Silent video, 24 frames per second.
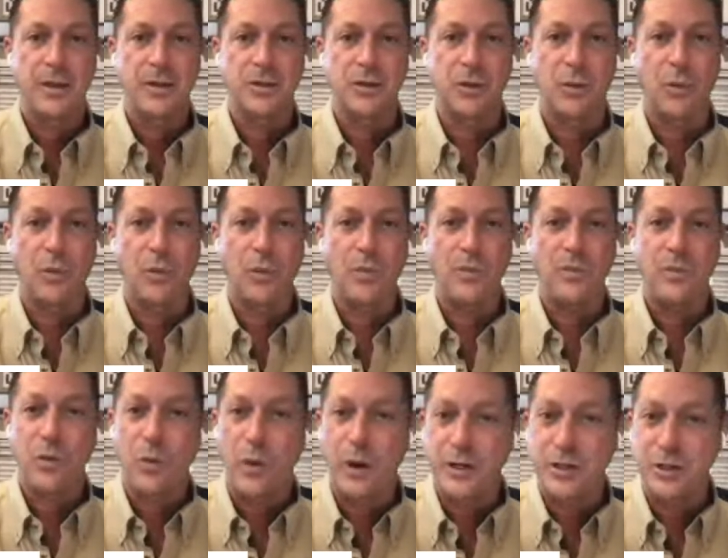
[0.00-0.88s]
So
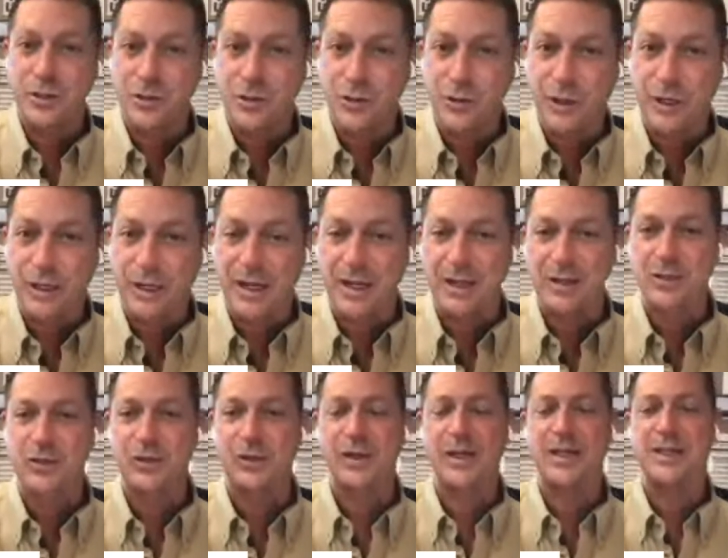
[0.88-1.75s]
questions do get
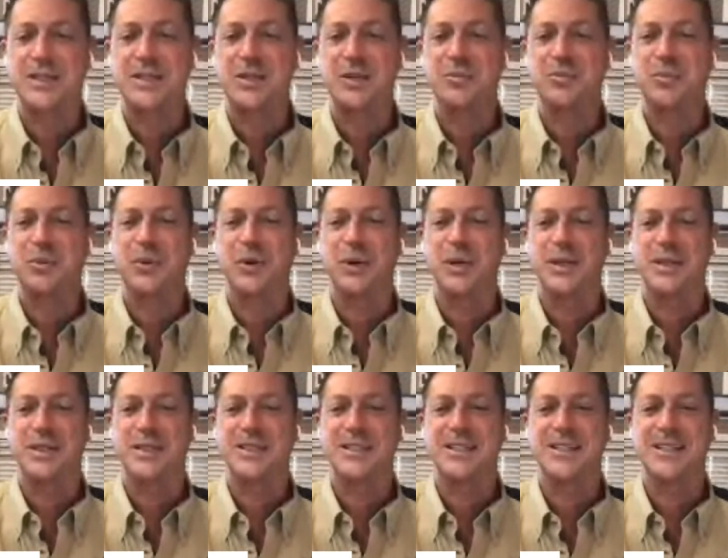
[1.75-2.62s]
answered at some
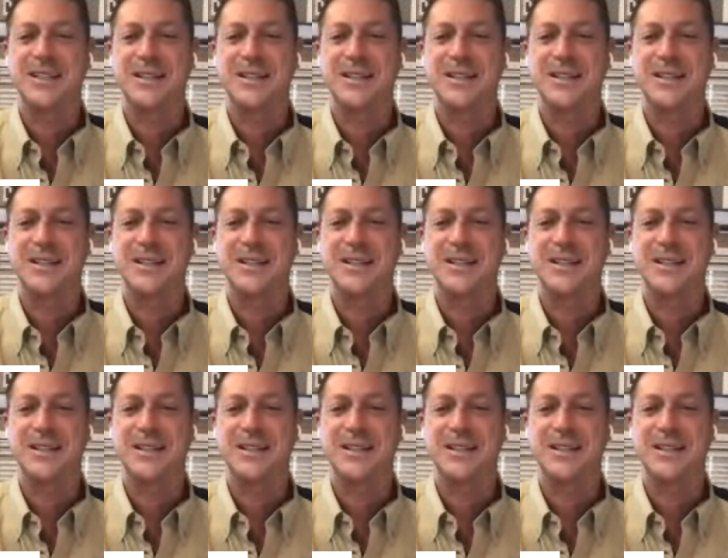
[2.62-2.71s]
point.